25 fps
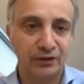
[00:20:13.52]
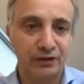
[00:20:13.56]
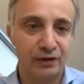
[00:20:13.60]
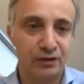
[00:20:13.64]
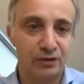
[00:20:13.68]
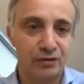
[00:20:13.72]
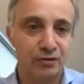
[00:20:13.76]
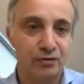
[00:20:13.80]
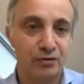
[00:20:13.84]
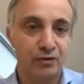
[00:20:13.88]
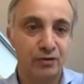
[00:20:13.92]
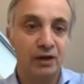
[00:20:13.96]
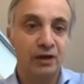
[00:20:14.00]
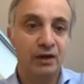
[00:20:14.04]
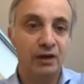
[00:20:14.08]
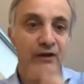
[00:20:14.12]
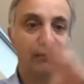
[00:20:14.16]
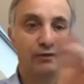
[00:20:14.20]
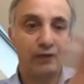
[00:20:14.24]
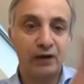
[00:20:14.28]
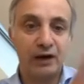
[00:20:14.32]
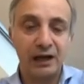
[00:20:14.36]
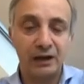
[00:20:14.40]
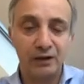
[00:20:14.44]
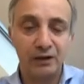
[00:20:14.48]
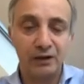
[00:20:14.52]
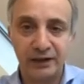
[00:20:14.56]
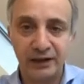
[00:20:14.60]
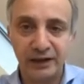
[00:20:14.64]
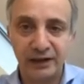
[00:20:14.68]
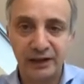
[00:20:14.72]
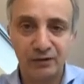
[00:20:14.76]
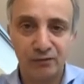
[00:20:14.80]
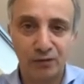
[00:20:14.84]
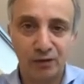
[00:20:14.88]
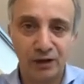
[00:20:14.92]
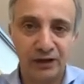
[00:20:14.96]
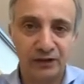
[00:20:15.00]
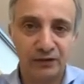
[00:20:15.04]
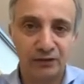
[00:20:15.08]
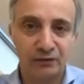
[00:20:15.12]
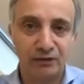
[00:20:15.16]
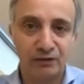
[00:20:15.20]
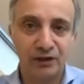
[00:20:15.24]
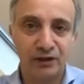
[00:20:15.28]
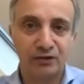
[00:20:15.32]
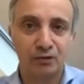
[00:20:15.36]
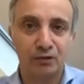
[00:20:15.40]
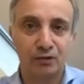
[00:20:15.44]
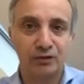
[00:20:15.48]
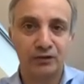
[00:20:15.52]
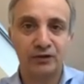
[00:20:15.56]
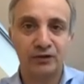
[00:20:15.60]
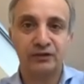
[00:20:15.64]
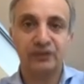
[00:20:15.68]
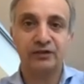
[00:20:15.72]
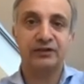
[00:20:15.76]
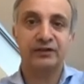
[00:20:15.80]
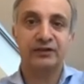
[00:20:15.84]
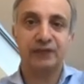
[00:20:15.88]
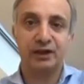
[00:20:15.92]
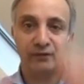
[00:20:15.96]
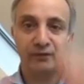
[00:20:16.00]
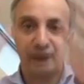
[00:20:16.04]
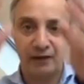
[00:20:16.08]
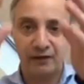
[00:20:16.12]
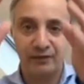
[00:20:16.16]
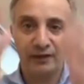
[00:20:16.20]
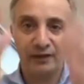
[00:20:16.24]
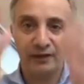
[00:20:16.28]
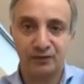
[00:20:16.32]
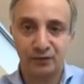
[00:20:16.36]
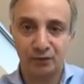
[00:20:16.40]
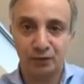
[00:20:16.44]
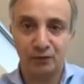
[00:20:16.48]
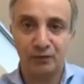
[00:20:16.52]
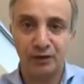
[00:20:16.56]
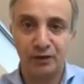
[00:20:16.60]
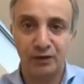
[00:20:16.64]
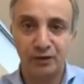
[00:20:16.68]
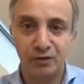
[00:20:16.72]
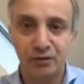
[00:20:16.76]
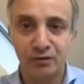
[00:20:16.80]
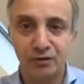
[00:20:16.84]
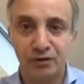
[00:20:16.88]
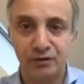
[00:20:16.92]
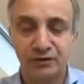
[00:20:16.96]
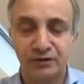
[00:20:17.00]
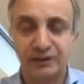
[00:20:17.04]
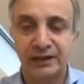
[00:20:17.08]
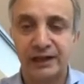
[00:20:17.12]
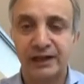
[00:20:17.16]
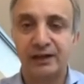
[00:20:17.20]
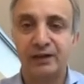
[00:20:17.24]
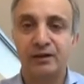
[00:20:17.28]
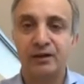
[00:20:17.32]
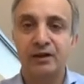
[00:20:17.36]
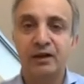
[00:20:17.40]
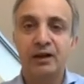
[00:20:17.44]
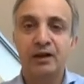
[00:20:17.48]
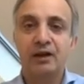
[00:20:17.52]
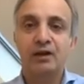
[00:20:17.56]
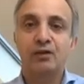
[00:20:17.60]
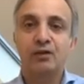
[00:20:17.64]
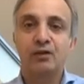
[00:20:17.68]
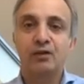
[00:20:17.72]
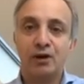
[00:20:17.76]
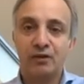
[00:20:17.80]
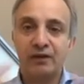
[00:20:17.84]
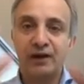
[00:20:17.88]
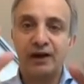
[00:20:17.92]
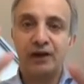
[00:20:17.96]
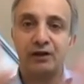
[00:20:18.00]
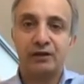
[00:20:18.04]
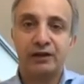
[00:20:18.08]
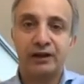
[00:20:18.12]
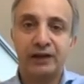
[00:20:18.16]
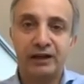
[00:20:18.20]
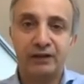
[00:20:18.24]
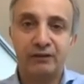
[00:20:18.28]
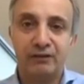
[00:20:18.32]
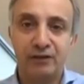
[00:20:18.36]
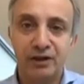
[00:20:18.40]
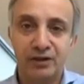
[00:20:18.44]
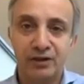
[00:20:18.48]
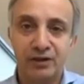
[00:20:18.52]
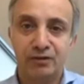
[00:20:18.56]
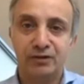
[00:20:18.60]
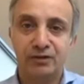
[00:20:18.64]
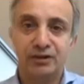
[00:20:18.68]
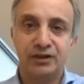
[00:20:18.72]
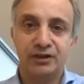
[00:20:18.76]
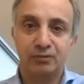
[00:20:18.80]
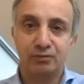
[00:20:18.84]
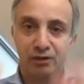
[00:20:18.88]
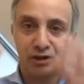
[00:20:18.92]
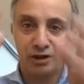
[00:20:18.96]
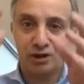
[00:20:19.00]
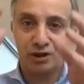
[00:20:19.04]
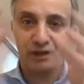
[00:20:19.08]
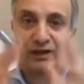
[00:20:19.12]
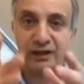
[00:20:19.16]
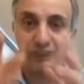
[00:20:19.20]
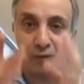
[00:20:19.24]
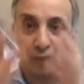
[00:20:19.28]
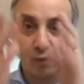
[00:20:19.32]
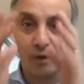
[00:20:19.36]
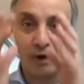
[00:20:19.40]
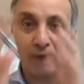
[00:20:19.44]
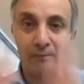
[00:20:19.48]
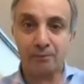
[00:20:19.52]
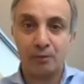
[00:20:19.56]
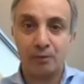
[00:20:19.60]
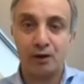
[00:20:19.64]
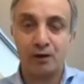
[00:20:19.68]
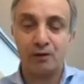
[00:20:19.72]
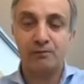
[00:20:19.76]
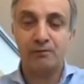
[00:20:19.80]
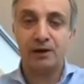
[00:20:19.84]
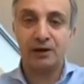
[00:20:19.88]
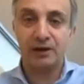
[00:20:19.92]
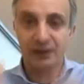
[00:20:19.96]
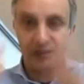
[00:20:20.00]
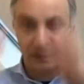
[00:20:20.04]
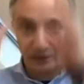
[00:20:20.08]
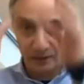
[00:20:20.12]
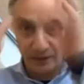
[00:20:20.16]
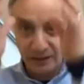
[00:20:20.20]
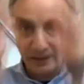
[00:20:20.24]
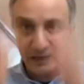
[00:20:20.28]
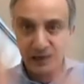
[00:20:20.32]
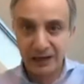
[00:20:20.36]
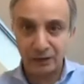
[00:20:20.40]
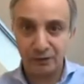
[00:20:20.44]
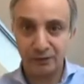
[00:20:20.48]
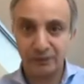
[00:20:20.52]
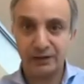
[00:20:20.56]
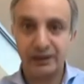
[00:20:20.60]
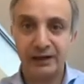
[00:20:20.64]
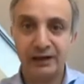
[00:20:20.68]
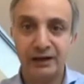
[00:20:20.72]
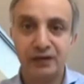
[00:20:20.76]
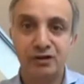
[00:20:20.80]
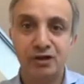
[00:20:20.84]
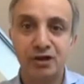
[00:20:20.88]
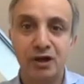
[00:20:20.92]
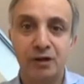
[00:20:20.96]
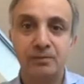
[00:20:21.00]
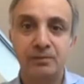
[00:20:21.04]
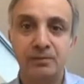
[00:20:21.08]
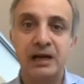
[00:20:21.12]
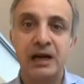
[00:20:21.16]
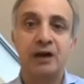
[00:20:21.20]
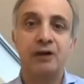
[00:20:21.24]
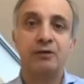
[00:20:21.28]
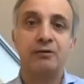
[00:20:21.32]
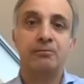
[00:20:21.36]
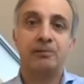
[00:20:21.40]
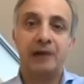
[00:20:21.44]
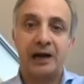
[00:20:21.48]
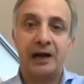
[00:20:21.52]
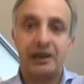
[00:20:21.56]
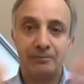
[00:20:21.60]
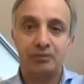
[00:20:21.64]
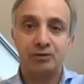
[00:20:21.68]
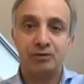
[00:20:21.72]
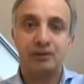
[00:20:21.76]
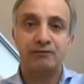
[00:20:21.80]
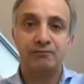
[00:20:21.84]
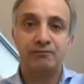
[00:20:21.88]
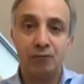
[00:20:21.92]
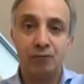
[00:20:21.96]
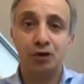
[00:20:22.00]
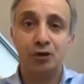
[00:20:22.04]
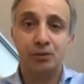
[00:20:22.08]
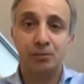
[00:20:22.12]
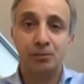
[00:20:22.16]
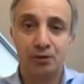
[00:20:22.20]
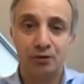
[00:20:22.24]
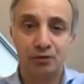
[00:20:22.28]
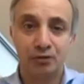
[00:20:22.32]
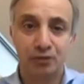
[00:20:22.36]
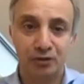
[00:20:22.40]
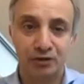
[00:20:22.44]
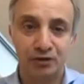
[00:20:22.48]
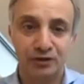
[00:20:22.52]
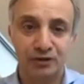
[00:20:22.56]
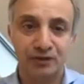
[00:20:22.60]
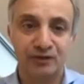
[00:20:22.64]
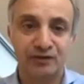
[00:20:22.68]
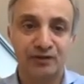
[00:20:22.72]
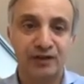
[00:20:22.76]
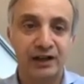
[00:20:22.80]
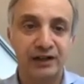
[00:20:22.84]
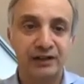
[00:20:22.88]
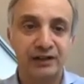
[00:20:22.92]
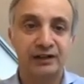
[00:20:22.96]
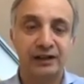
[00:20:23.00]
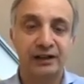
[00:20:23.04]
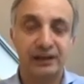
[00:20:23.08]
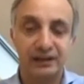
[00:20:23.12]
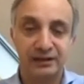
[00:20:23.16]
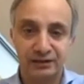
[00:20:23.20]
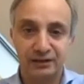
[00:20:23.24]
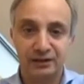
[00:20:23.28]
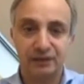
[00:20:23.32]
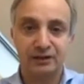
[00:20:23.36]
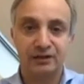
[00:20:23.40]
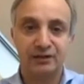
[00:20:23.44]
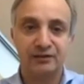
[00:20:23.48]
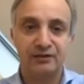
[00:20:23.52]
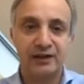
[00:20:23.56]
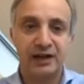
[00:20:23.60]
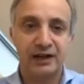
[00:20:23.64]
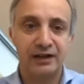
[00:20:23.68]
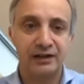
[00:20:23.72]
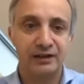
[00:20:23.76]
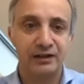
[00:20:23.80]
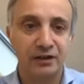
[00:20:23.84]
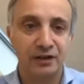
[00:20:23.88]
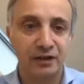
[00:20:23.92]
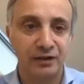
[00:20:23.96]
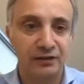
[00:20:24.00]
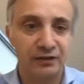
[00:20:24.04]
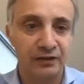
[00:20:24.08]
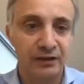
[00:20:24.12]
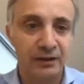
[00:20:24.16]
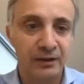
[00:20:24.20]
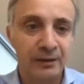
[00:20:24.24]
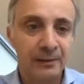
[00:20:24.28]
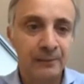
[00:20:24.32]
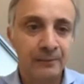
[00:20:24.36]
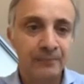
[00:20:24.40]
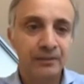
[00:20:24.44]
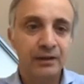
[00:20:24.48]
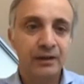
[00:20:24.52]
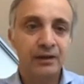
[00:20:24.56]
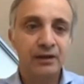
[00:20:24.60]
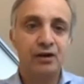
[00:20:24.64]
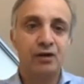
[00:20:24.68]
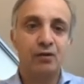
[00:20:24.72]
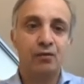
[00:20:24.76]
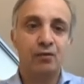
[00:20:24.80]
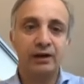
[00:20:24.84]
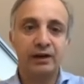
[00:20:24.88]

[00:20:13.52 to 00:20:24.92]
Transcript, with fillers: to do for allocating resources instead of having a soviet union style way of allocating resources which is like one pot of money allocated top down perhaps you have multiple sources of funding like silicon valley does you know when